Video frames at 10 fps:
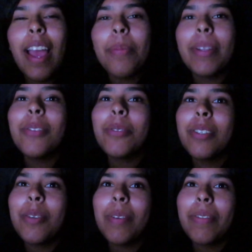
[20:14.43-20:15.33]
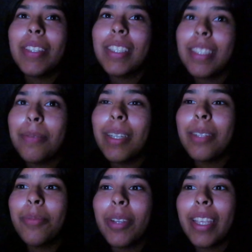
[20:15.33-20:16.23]
I put lotion on my face because I'm kind
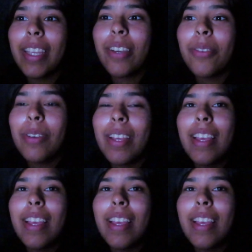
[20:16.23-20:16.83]
of breaking out.